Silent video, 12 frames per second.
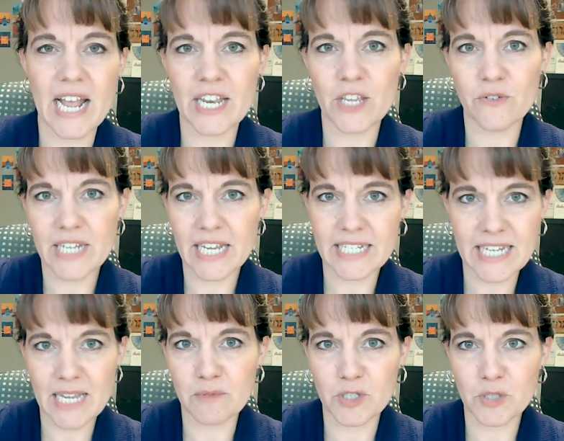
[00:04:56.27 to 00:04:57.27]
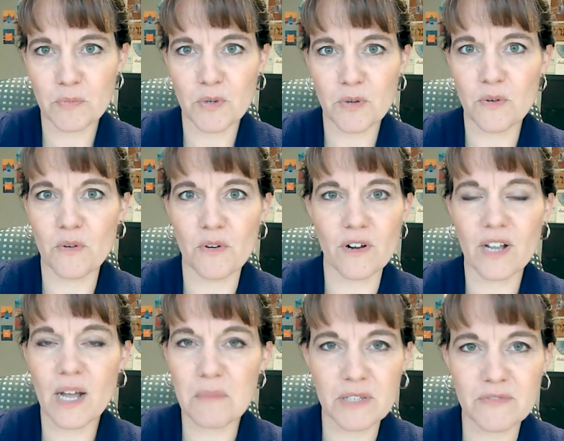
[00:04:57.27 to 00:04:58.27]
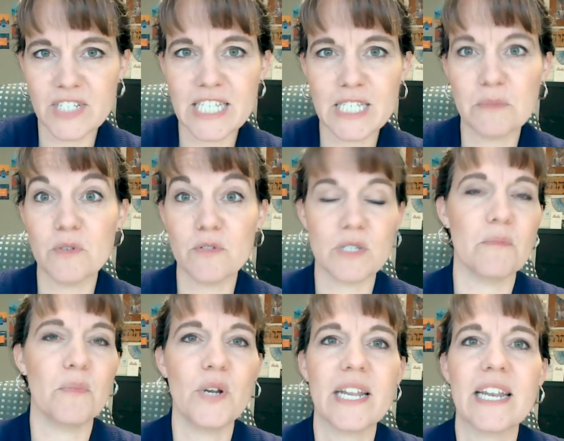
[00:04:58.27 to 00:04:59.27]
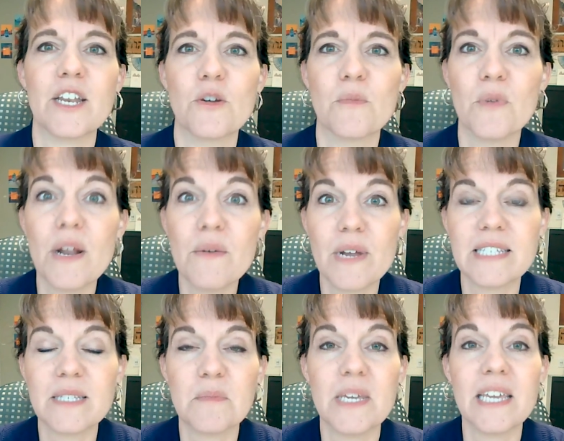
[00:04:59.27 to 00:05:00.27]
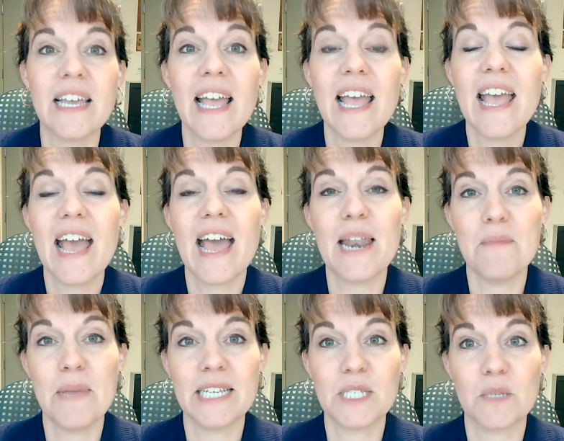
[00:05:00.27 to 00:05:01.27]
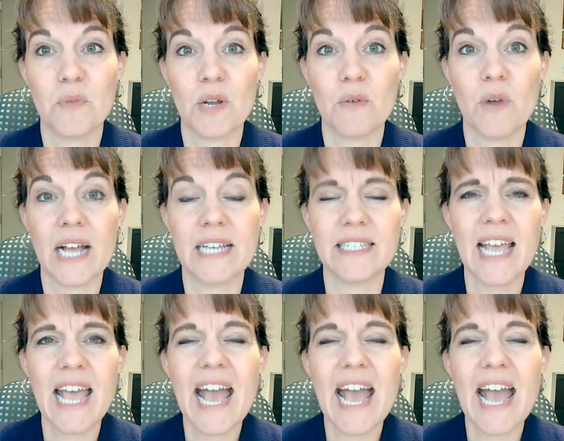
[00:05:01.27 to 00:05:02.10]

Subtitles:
and you take a tablespoon or a couple of teaspoons and put it in your bread recipe, and it makes the bread rise.